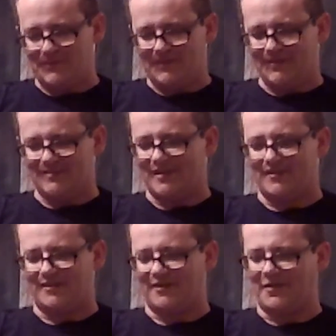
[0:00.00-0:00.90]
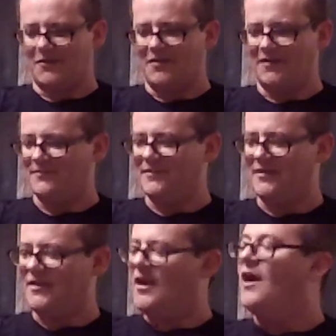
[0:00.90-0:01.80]
There's nothing to go on.
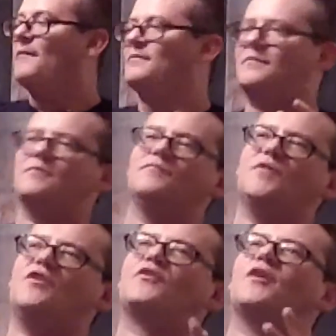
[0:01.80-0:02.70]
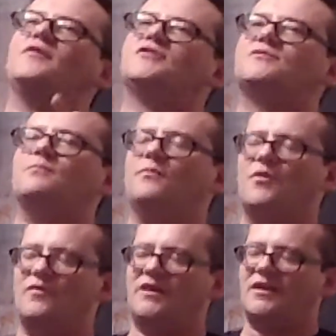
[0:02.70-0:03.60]
Another great
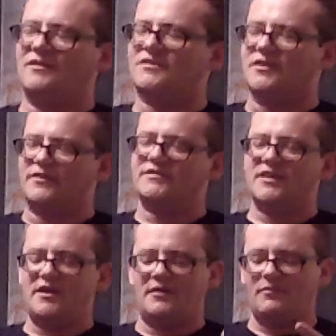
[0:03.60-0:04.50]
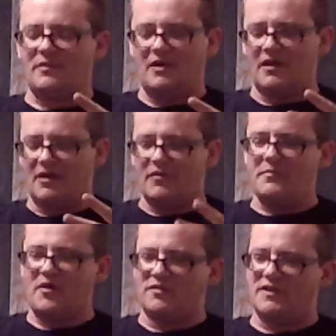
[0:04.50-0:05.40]
movie in the series that we
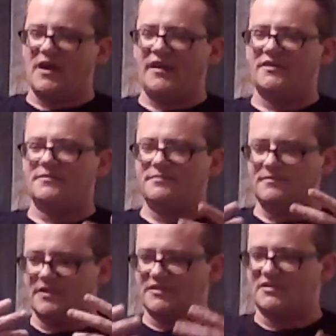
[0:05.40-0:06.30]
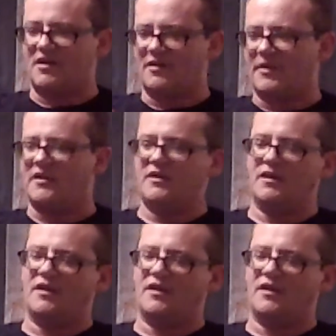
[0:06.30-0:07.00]
both like. Let's talk about it.